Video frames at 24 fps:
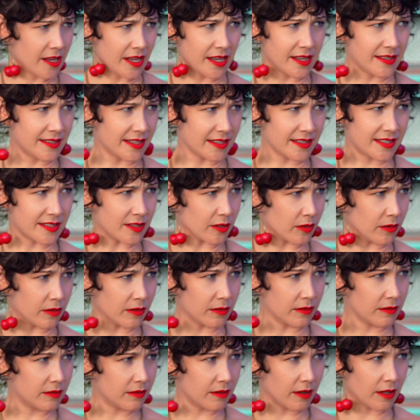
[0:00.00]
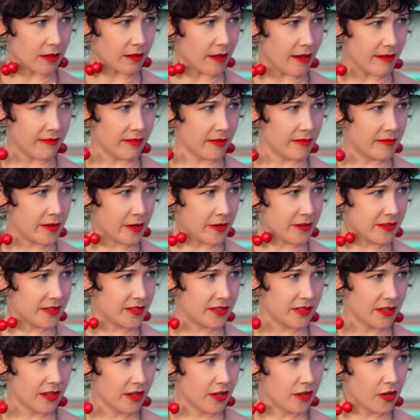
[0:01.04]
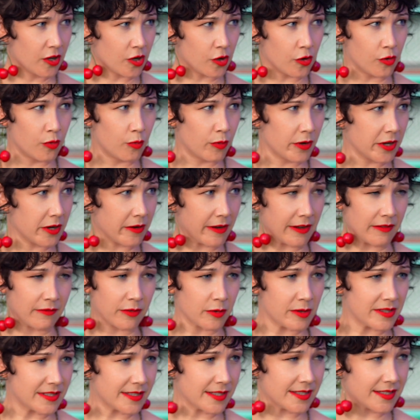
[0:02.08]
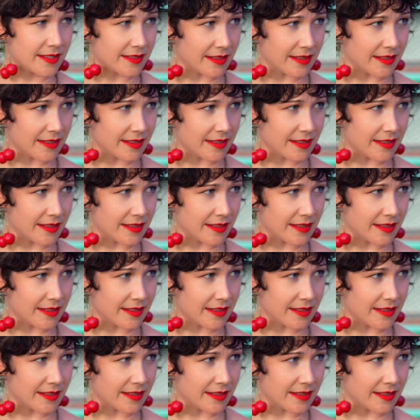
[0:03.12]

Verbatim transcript: Is it still a love of yours? It, Who were your influences?